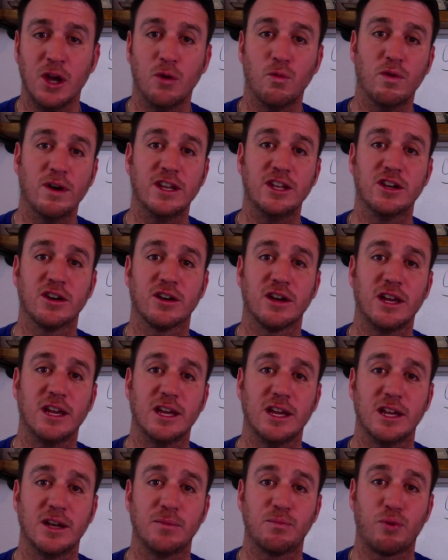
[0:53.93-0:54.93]
When you're
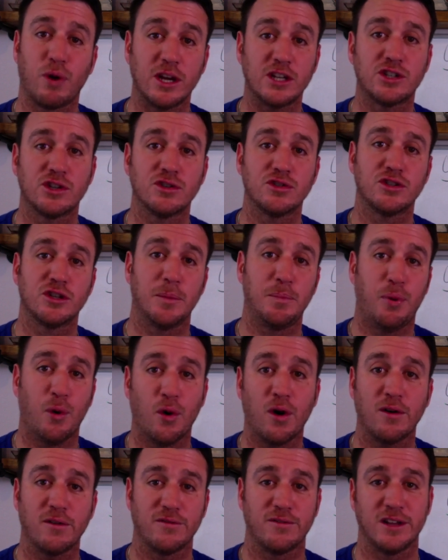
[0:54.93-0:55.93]
in pressure
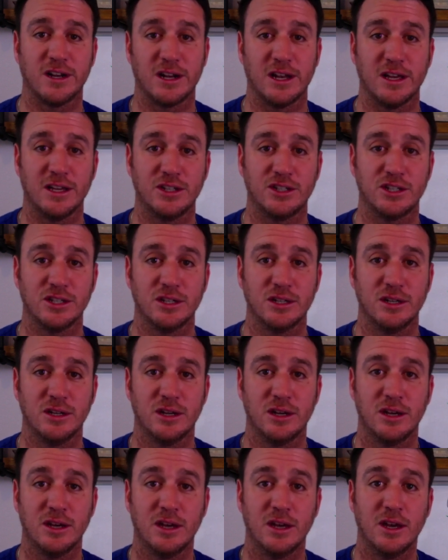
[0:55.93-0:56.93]
support ventilation,
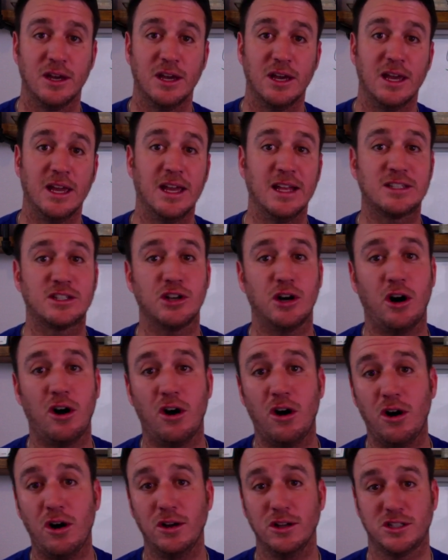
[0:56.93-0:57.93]
it's
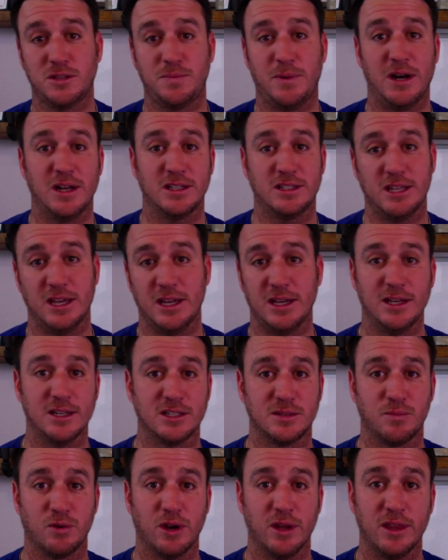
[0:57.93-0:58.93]
all
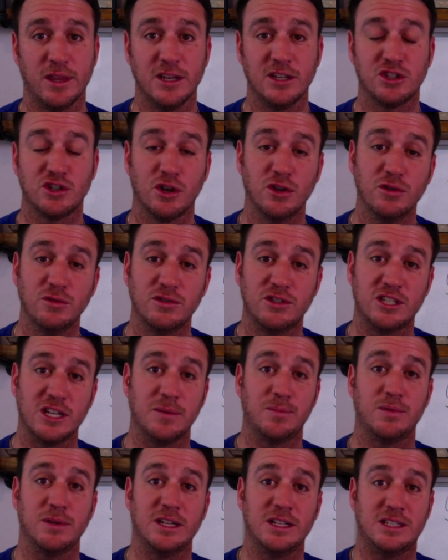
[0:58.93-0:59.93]
spontaneous breathing, so you
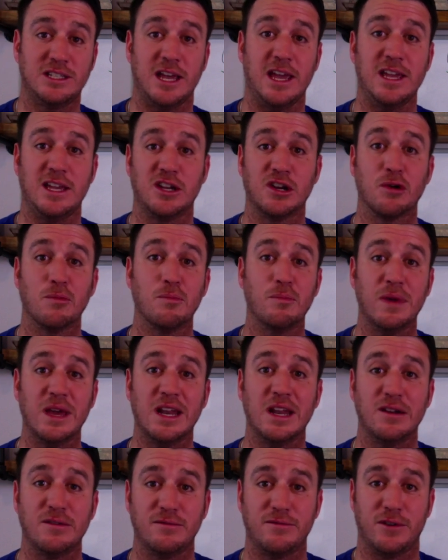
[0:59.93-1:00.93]
simply take your
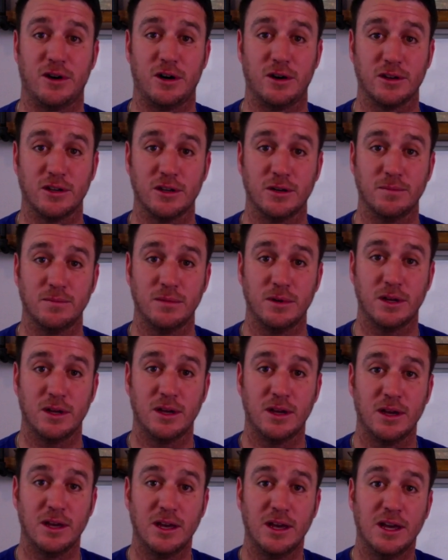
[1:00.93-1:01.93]
minute volume,
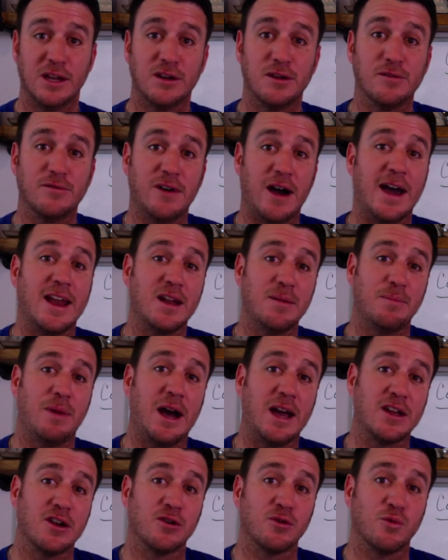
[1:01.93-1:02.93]
divide it
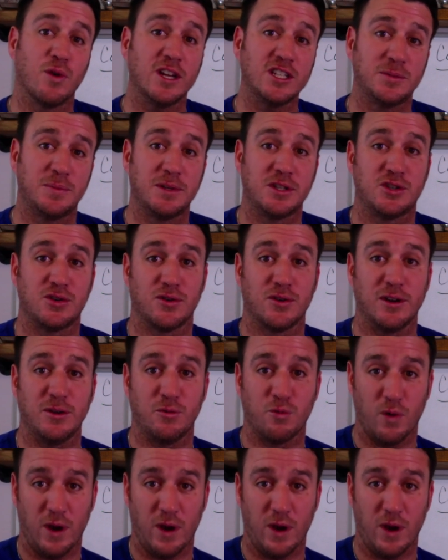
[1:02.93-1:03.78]
by your respiratory